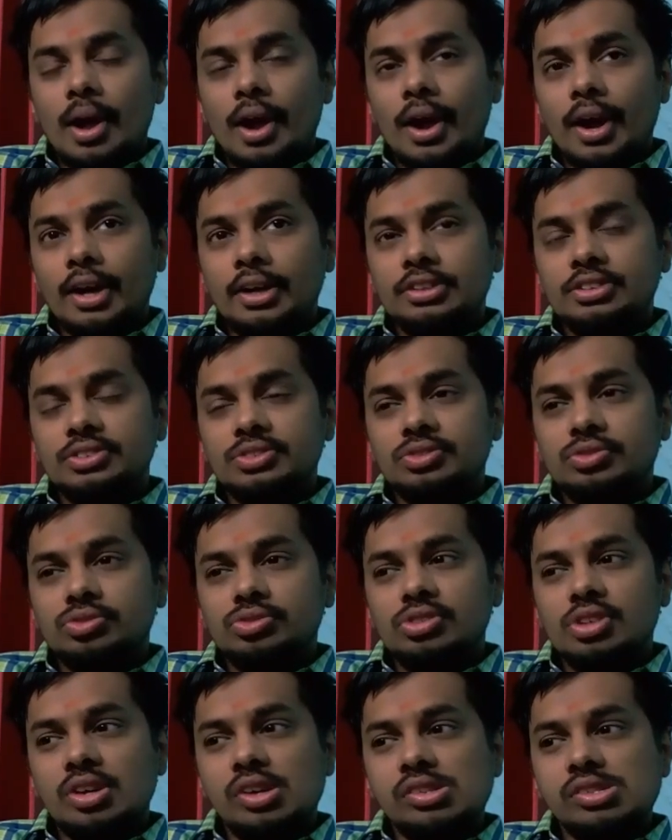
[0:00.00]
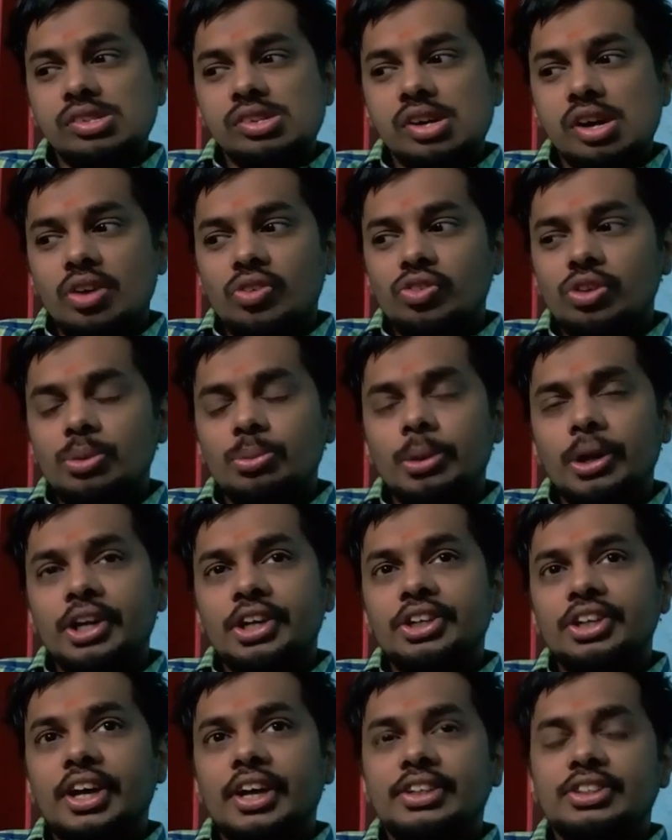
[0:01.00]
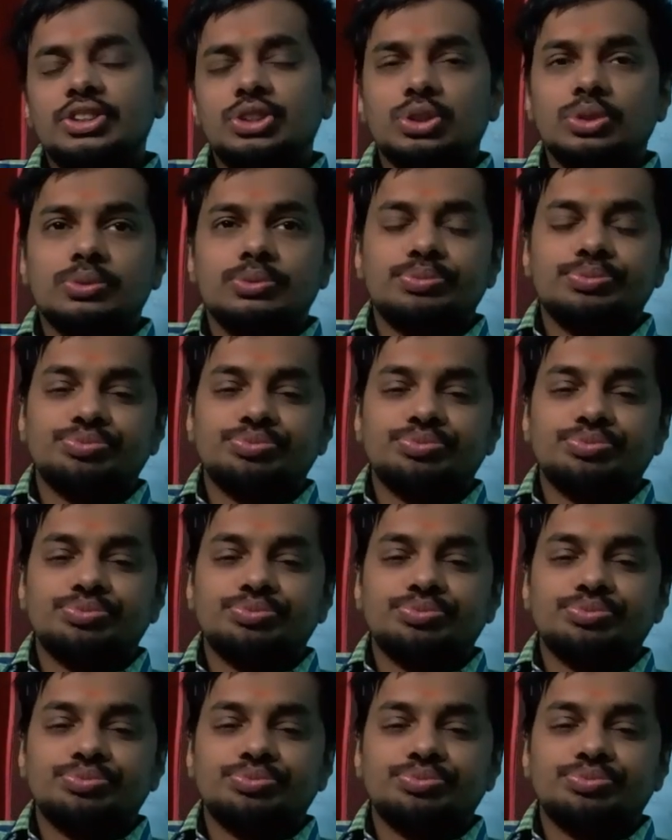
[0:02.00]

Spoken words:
and we'll make it as